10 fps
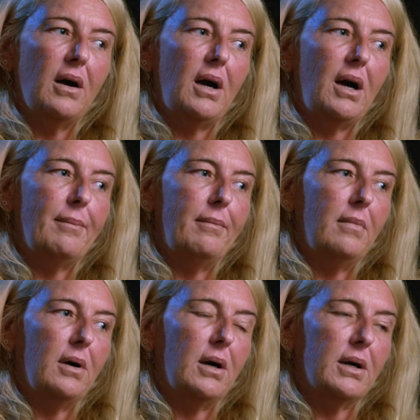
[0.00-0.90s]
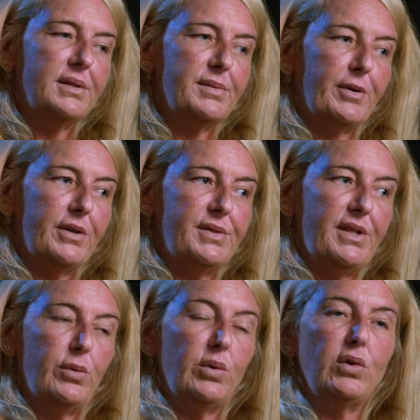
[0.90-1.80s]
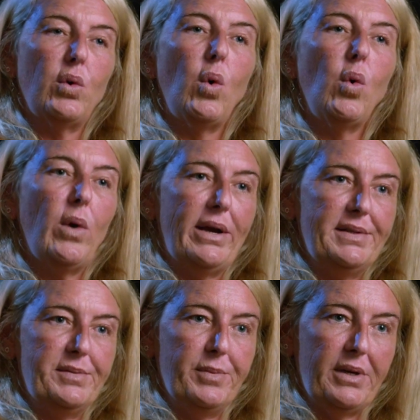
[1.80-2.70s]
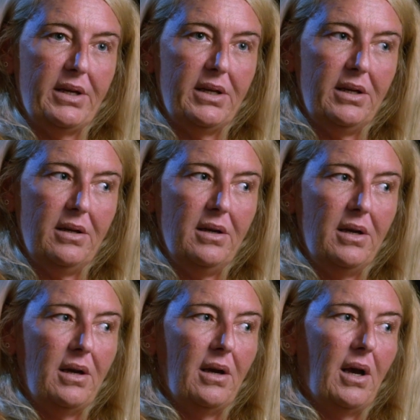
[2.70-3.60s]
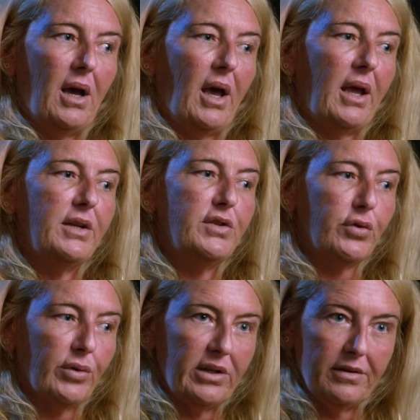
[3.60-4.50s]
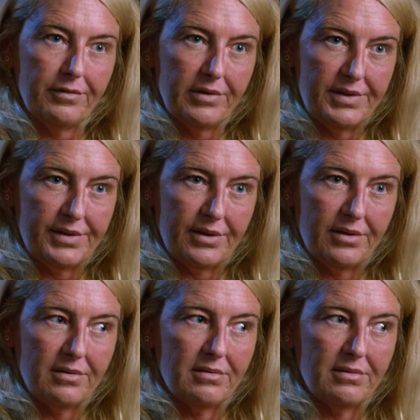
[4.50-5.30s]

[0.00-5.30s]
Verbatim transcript: Um, I suppose there will always be a degree of risk,